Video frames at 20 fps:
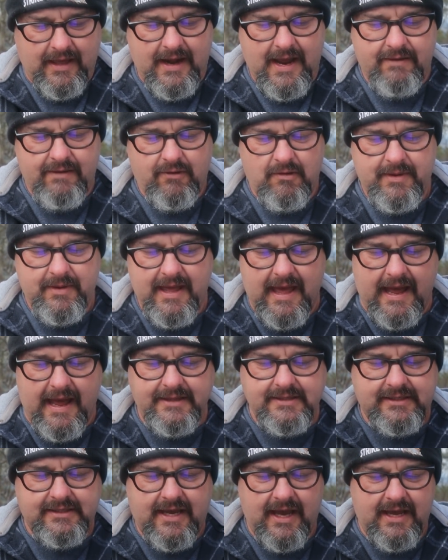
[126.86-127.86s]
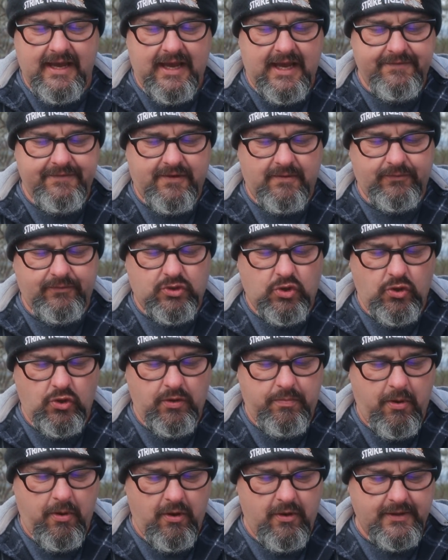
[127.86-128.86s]
G'day, Robbie Adzka here from
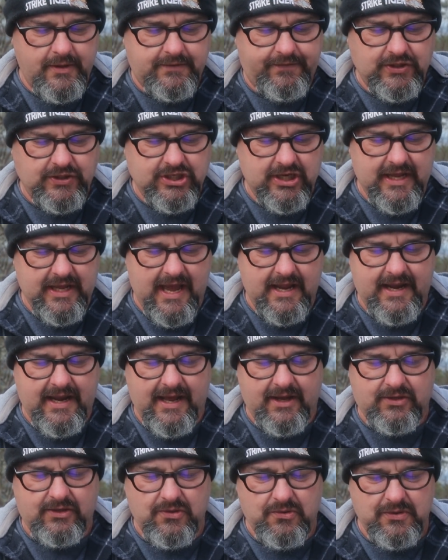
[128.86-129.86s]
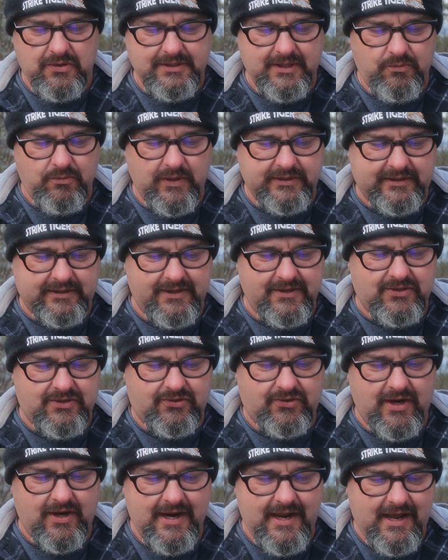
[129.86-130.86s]
Two Pirates Fishing and Outdoors in Western
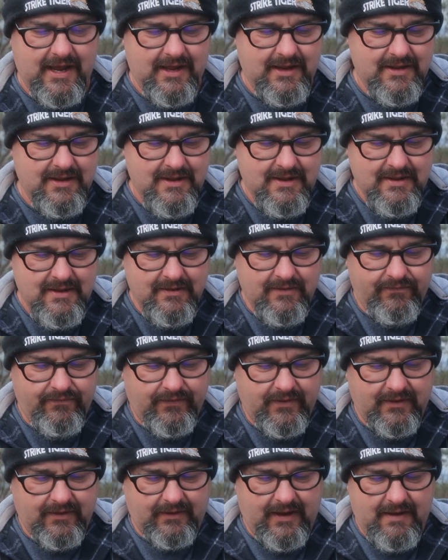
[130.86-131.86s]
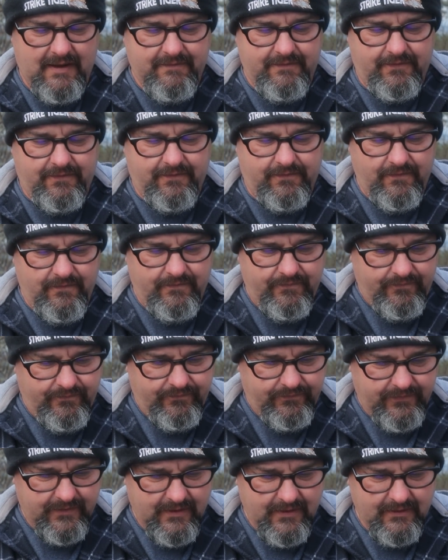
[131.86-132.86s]
Australia. Love
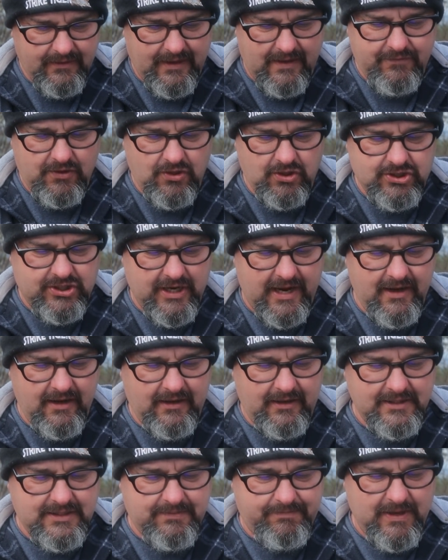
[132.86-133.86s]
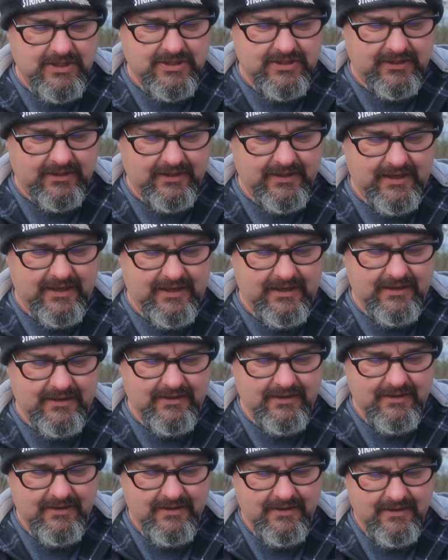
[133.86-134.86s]
your channel,
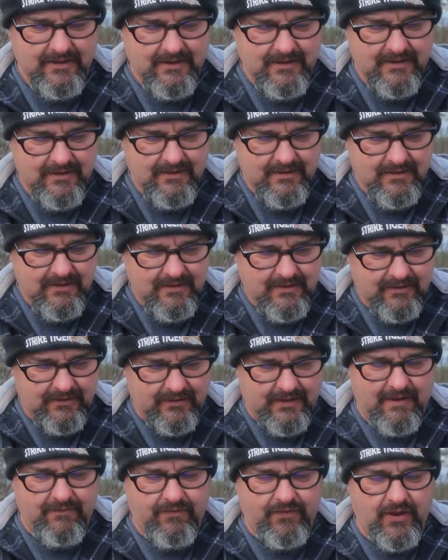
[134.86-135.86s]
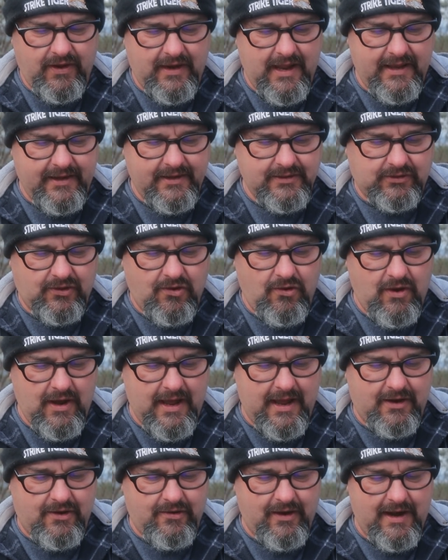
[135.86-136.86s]
especially love the latest
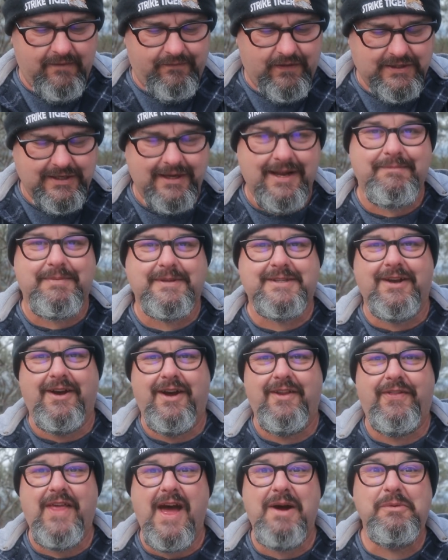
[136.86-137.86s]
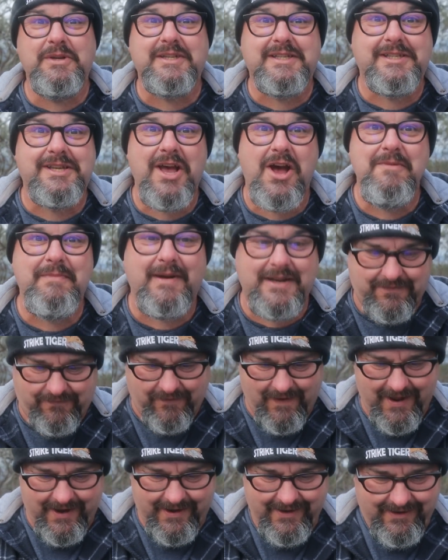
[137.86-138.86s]
kayak crayfishing episode. That was so much
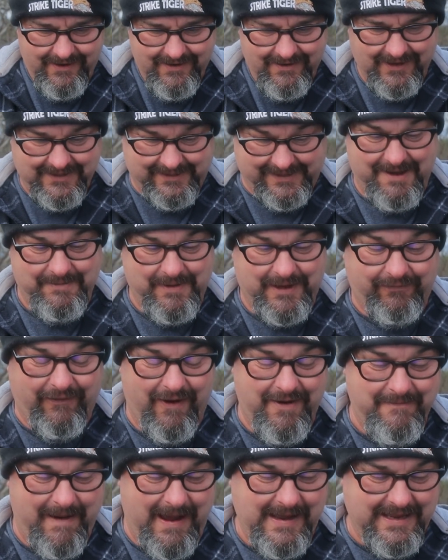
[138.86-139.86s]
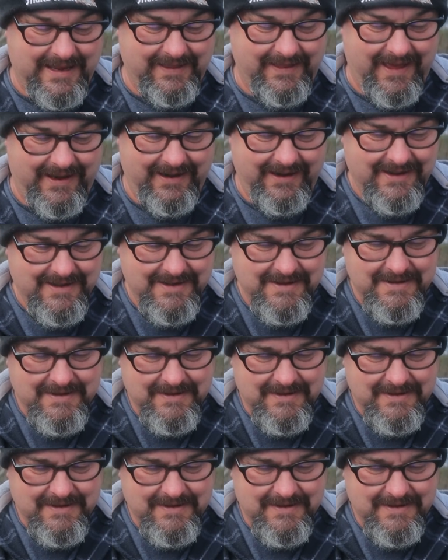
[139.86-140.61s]
fun. I had so much fun making that.